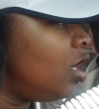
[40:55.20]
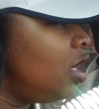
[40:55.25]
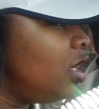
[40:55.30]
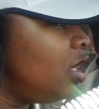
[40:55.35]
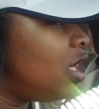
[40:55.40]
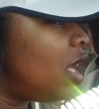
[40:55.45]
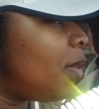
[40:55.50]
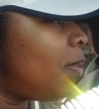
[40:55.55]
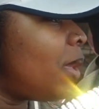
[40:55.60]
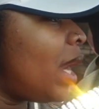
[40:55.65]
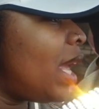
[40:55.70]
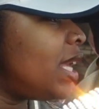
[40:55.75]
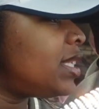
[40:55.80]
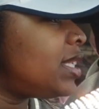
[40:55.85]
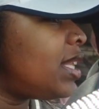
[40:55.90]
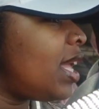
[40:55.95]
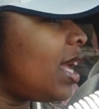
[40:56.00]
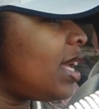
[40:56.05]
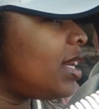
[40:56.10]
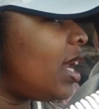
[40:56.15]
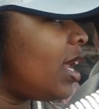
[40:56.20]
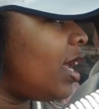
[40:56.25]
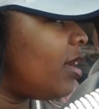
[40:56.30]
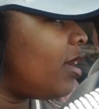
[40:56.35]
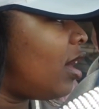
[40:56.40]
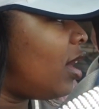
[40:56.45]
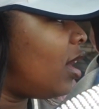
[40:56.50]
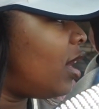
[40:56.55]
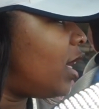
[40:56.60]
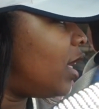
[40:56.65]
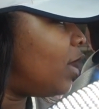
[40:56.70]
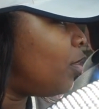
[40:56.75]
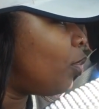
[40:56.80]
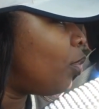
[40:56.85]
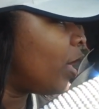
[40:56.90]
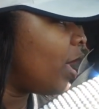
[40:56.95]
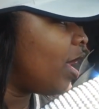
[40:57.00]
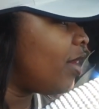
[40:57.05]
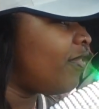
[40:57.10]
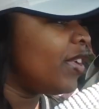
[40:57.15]
The place that they
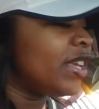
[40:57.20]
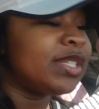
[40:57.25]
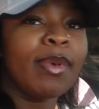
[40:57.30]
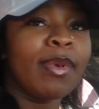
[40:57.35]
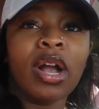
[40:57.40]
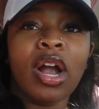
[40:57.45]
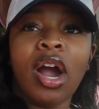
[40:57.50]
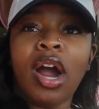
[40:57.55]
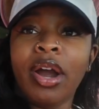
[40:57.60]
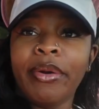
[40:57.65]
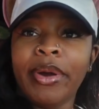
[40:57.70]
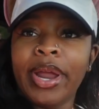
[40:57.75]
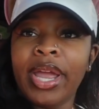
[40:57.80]
where they fixed my car?